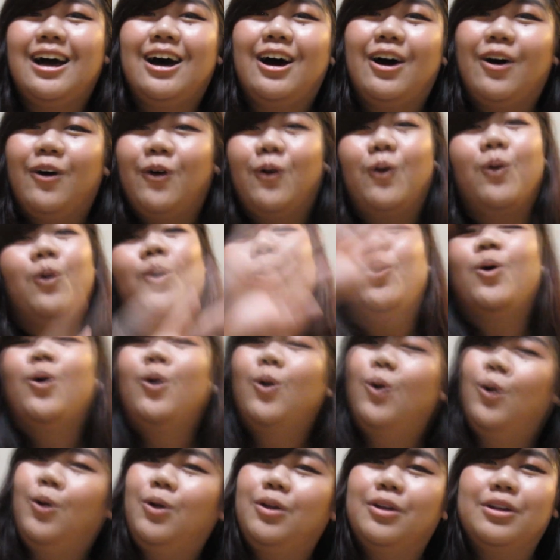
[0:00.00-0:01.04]
a
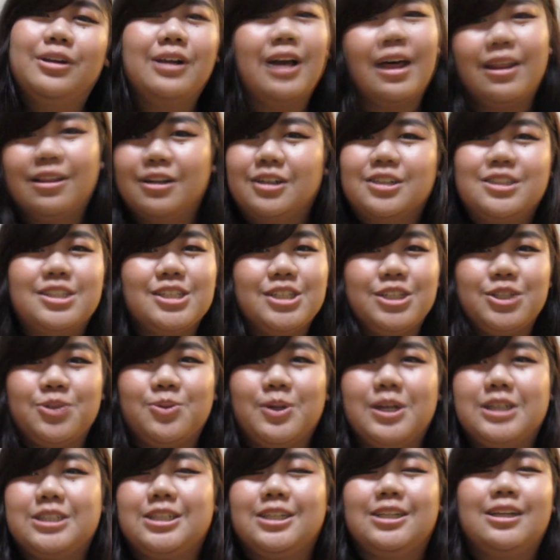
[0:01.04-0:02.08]
whole nother
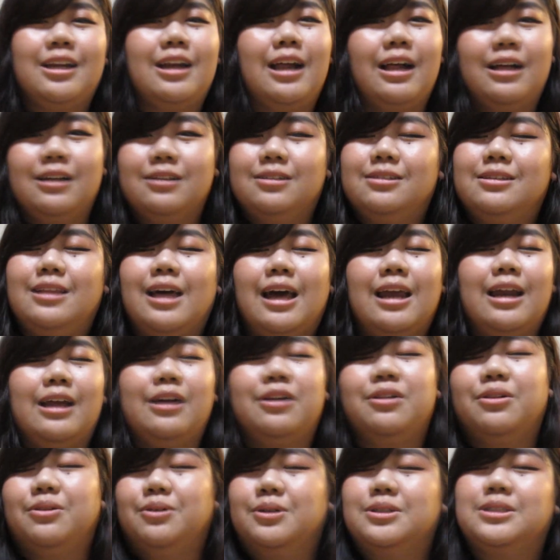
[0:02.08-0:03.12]
situation, and that
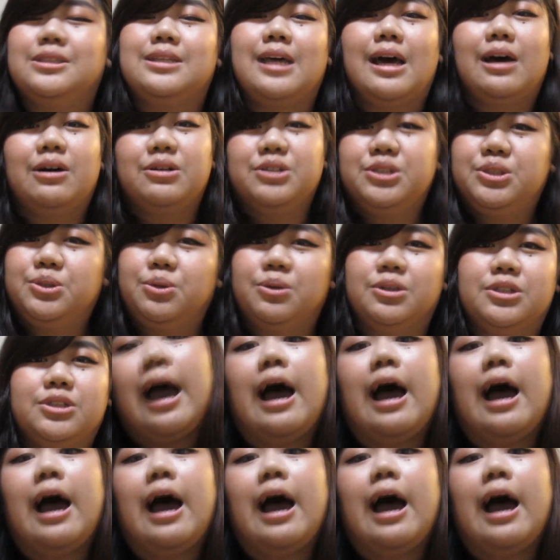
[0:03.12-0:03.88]
includes the house tours.